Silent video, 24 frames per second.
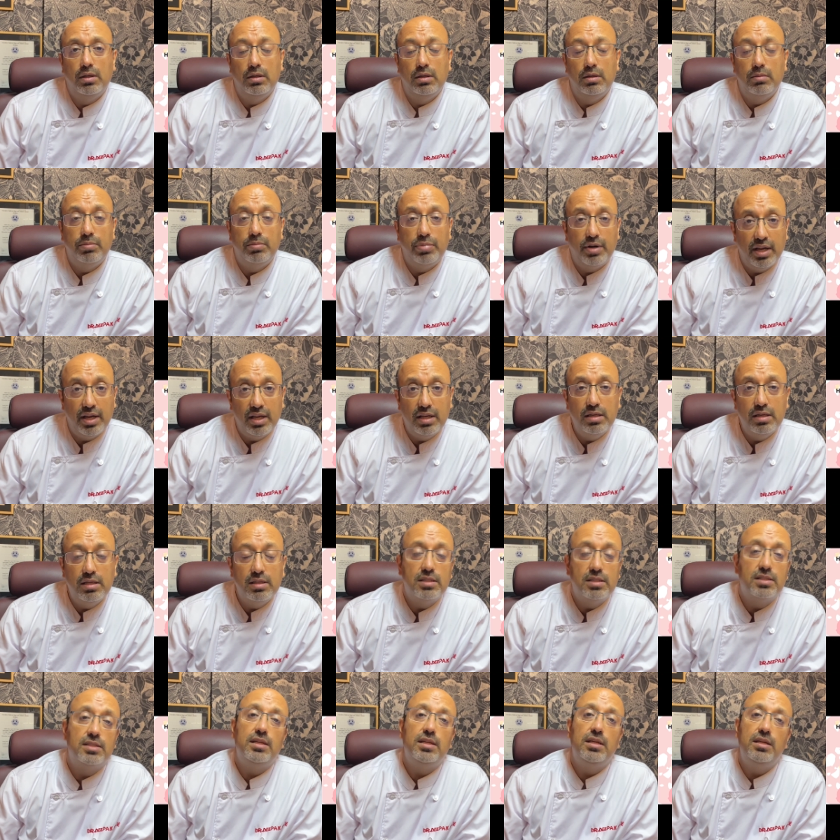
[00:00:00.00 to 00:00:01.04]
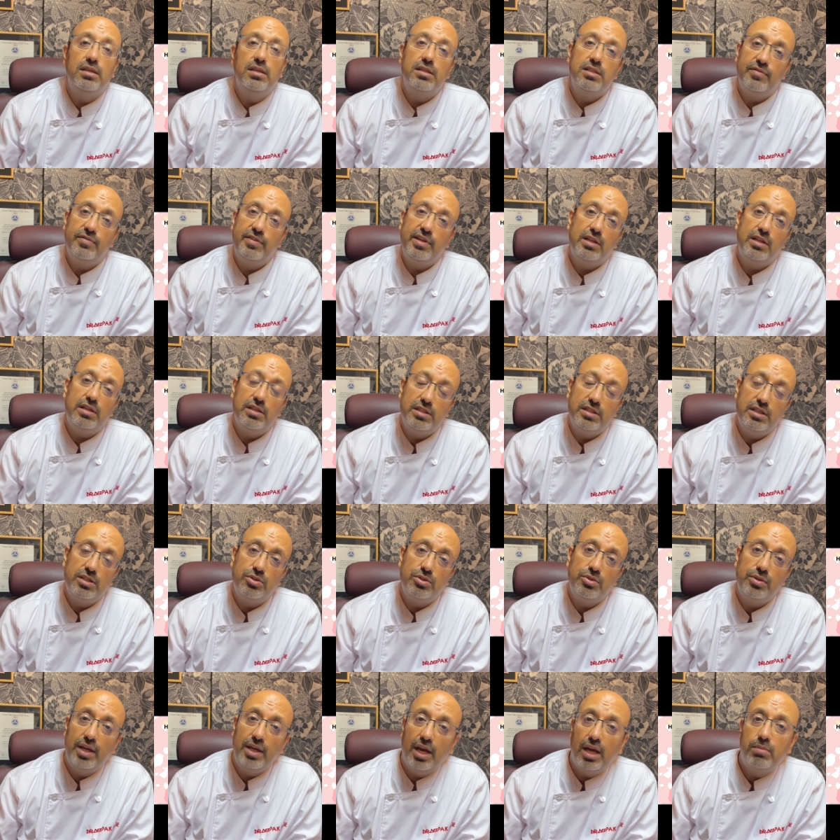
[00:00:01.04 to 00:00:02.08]
pregnancy, difficulty to
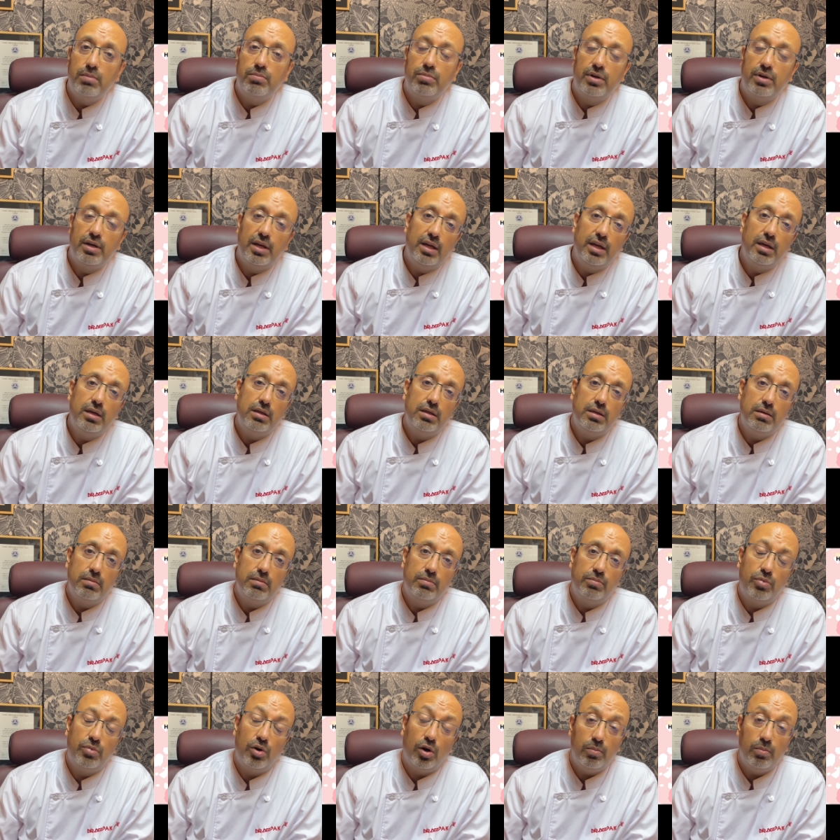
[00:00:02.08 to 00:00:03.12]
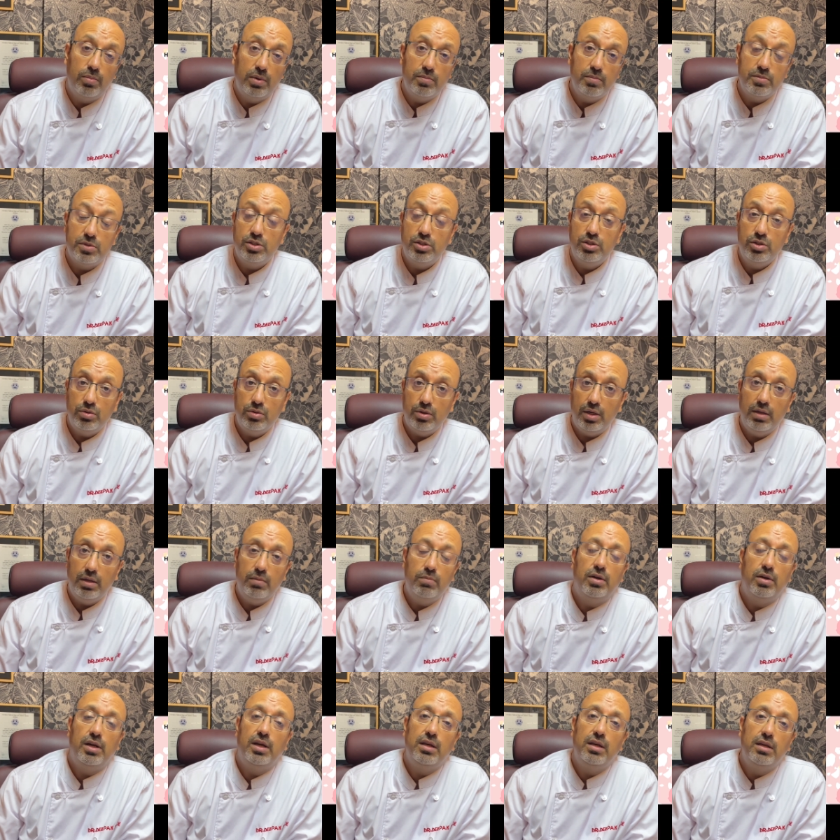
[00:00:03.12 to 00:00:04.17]
get pregnant, problems during
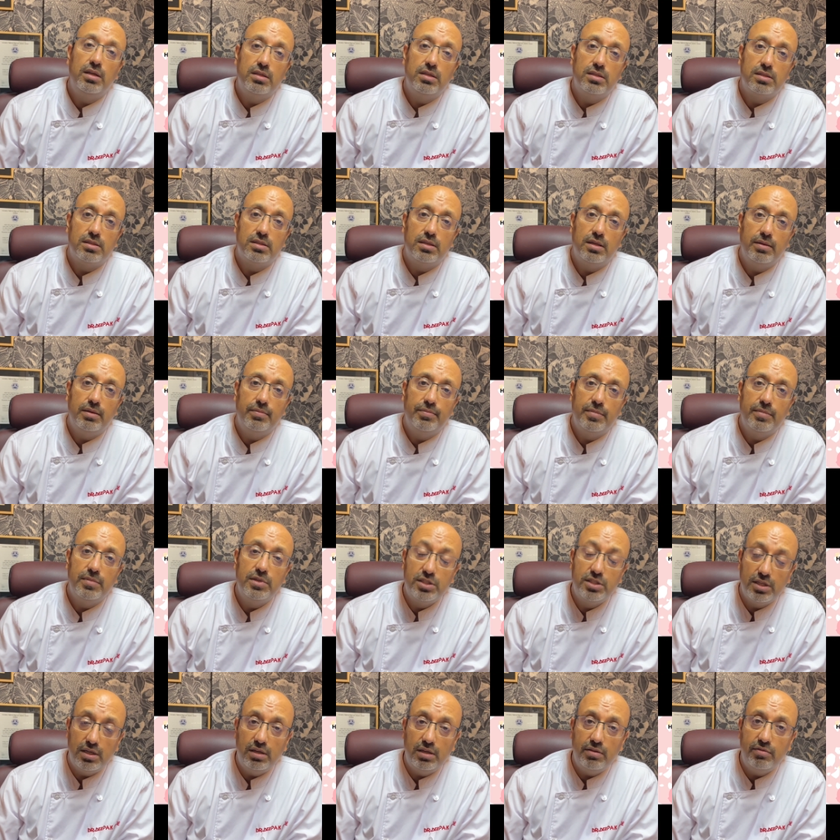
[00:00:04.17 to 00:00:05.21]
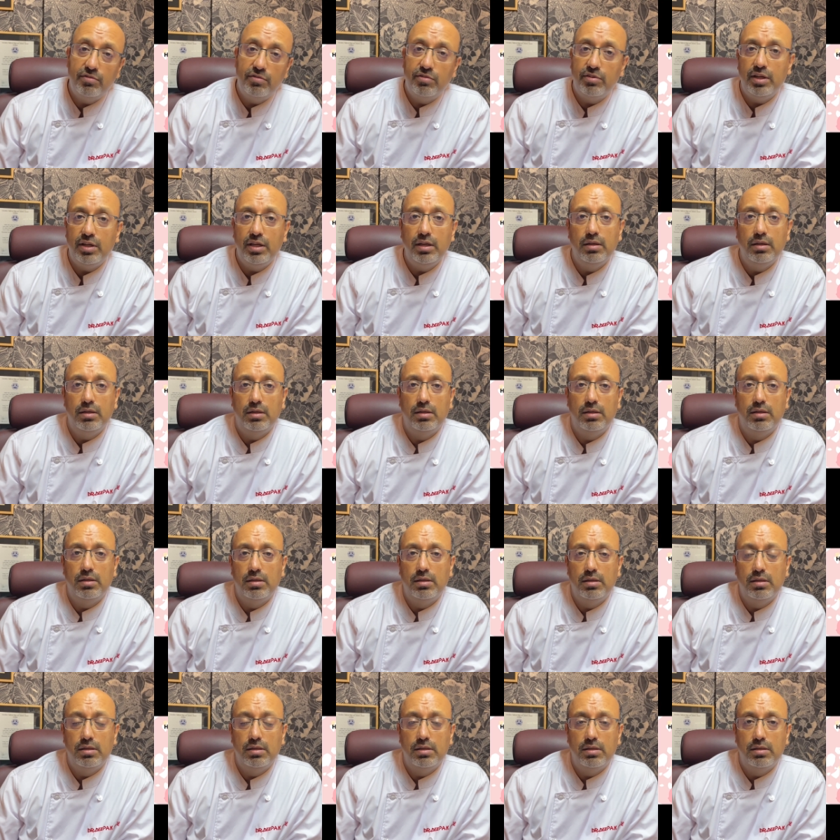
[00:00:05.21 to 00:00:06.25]
pregnancy, delivery,
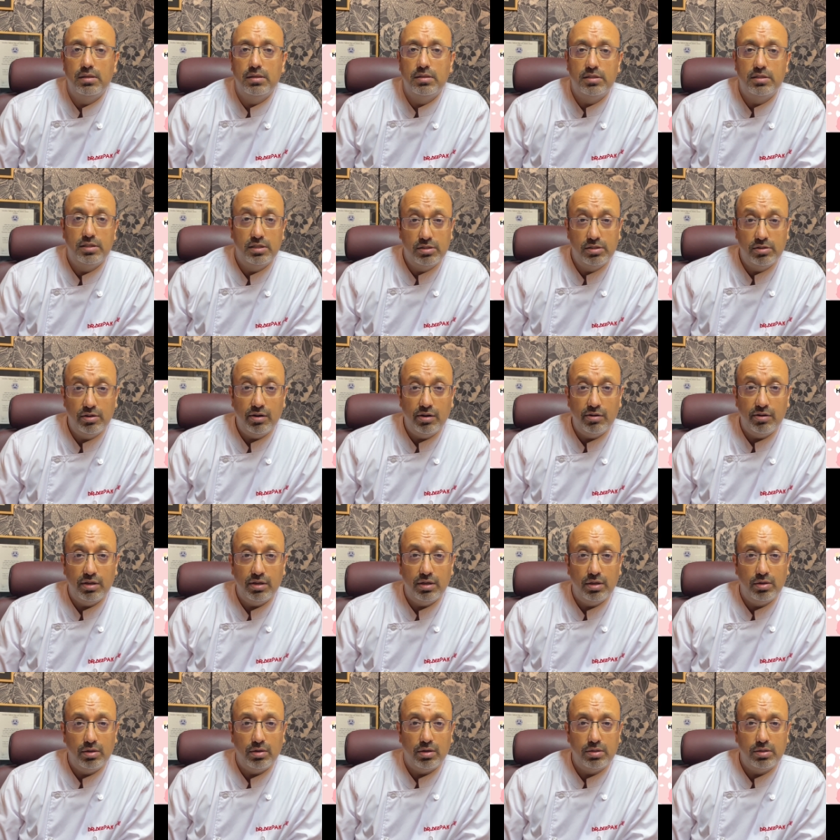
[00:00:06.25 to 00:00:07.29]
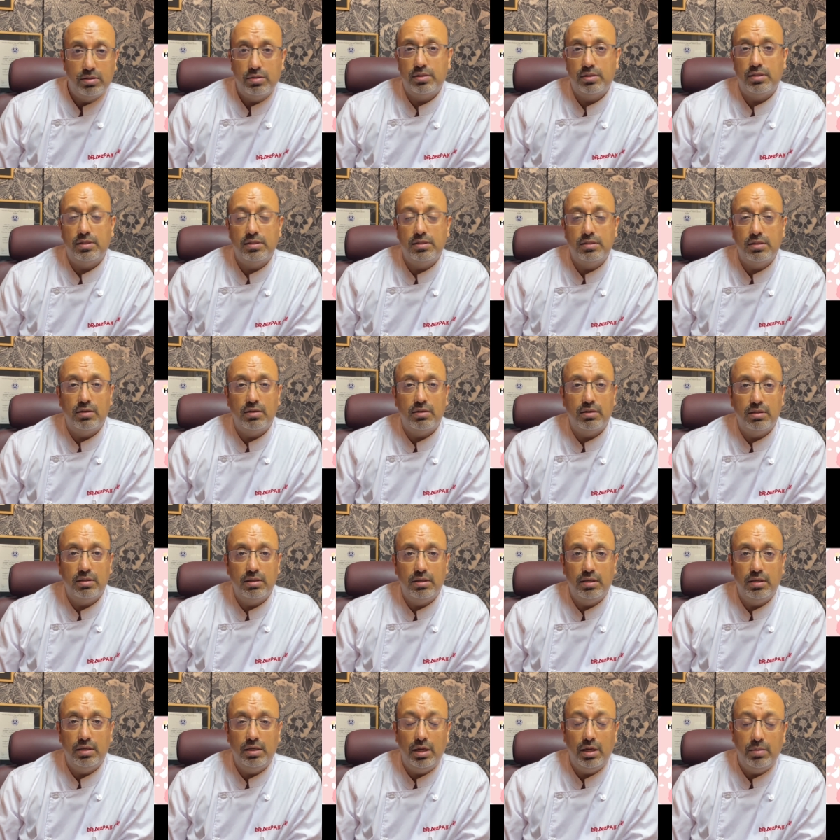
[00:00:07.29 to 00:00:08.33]
cesarean or not to cesarean,
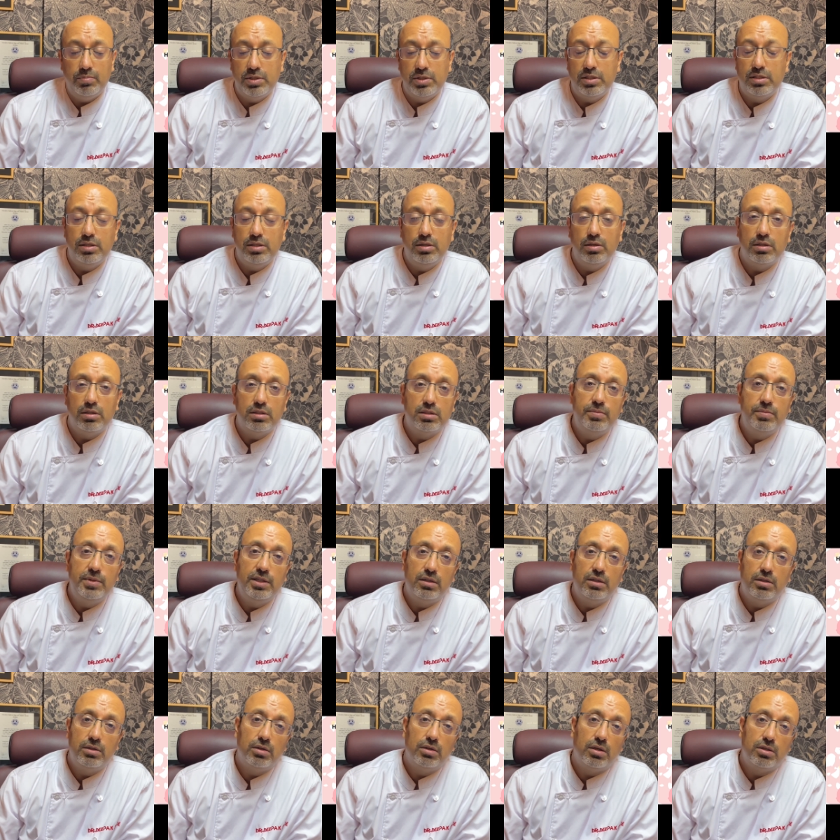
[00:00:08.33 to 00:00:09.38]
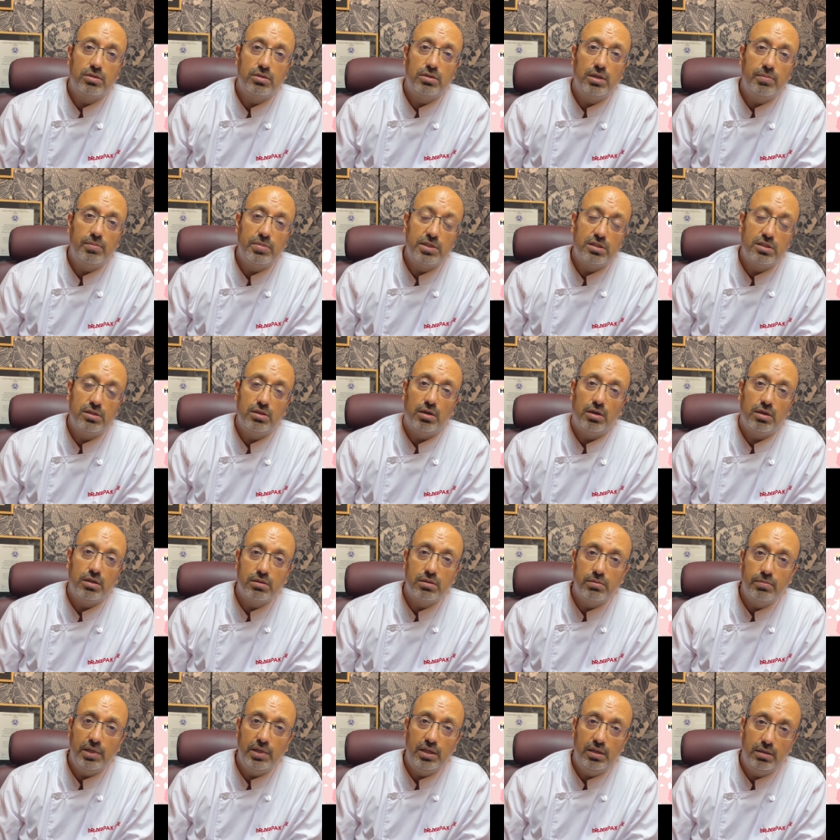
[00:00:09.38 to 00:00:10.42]
episiotomy or not to
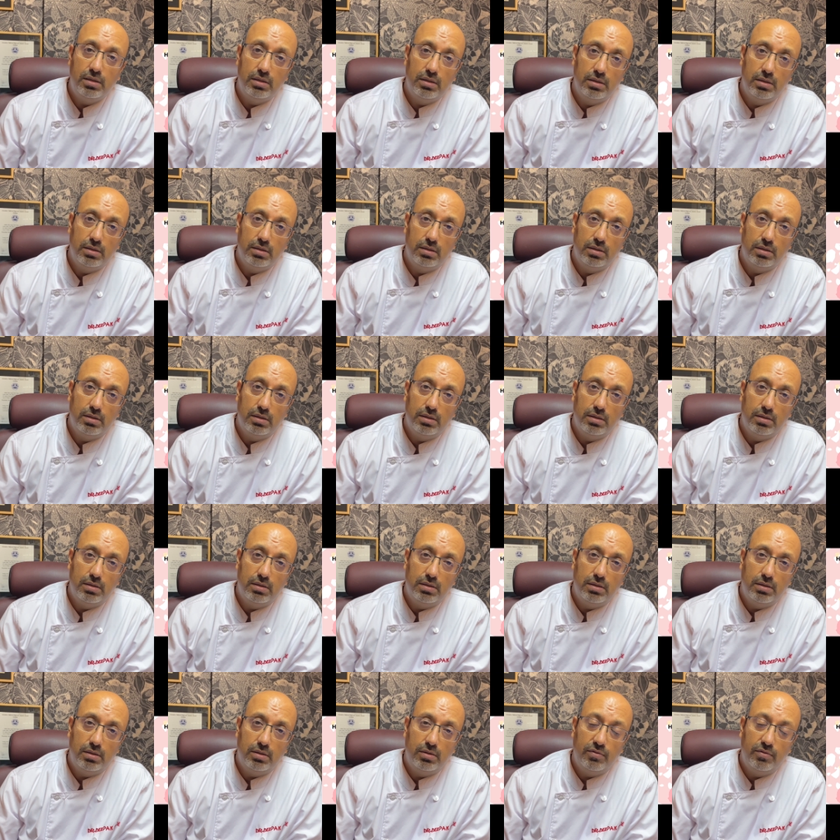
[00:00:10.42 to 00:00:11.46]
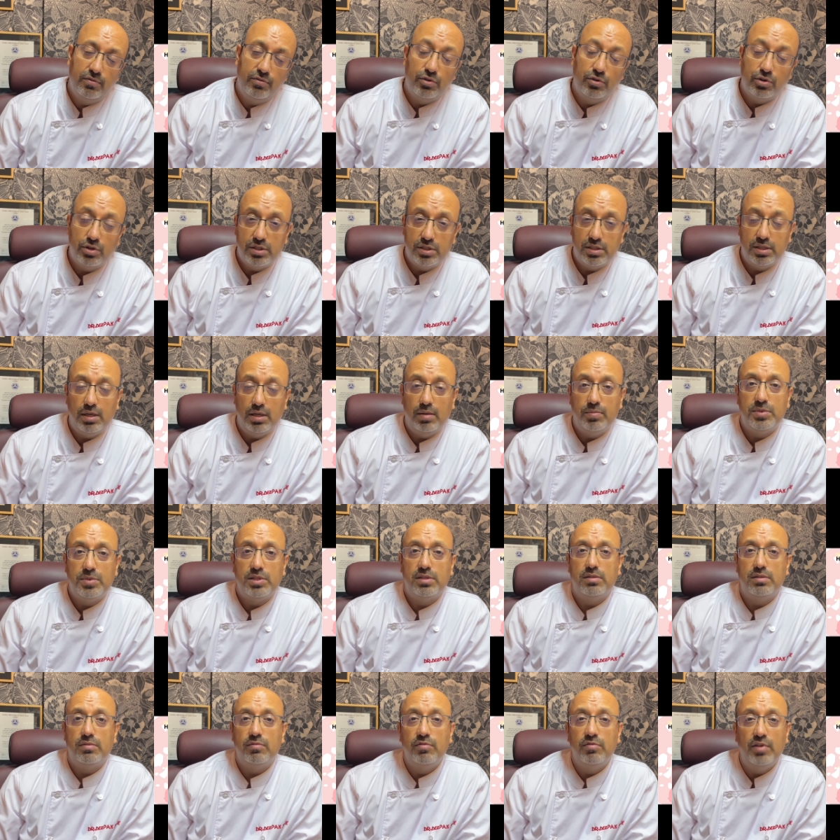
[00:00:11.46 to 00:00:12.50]
episiotomy
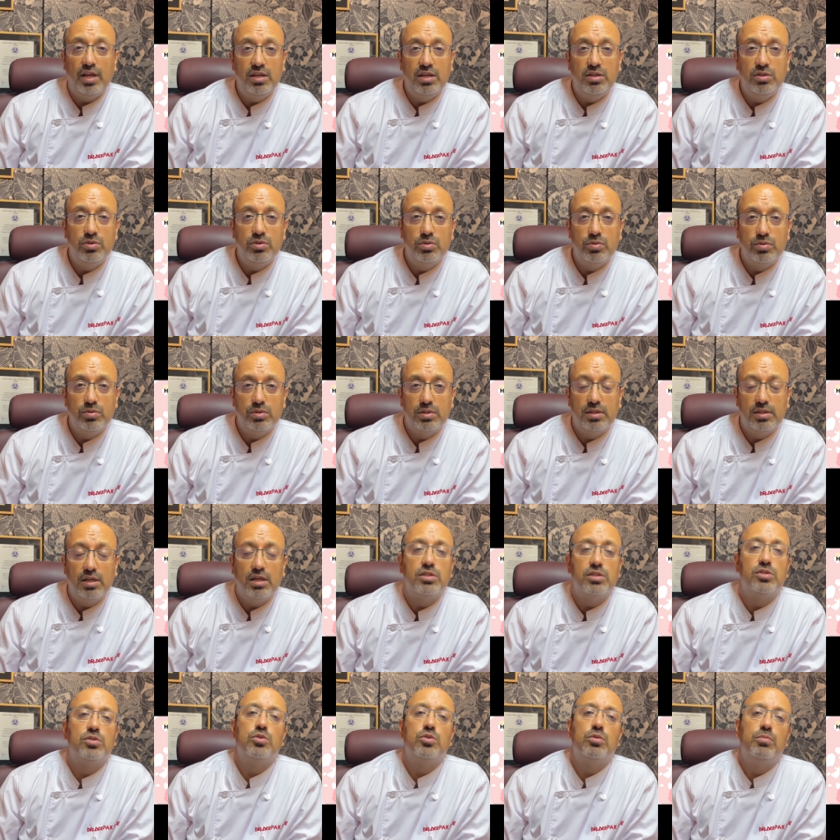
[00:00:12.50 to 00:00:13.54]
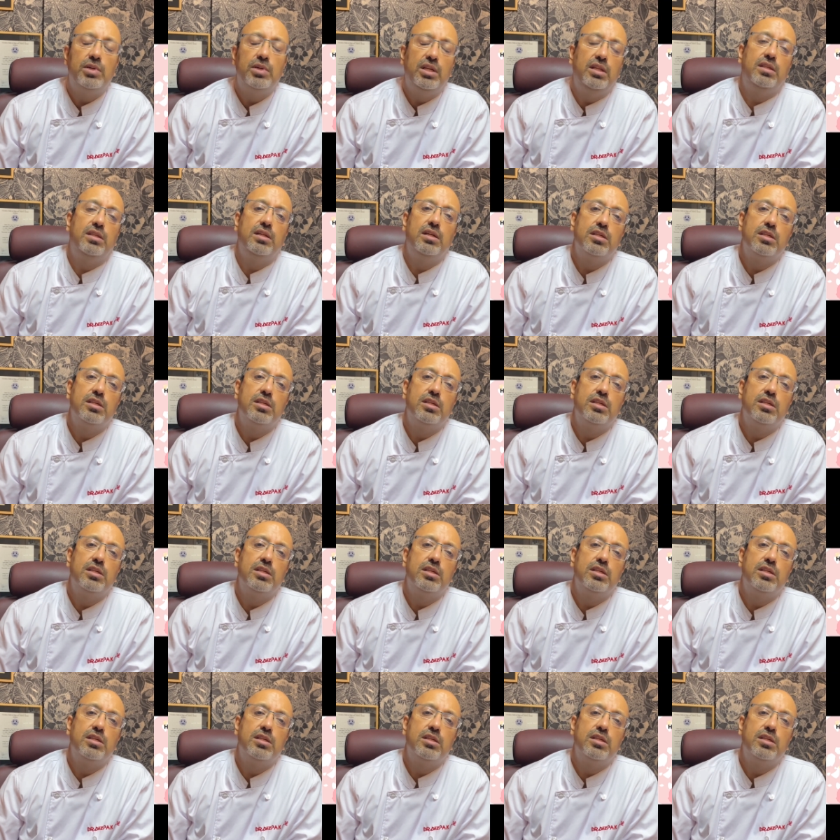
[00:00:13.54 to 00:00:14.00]
forceps, ventouse. There are so many things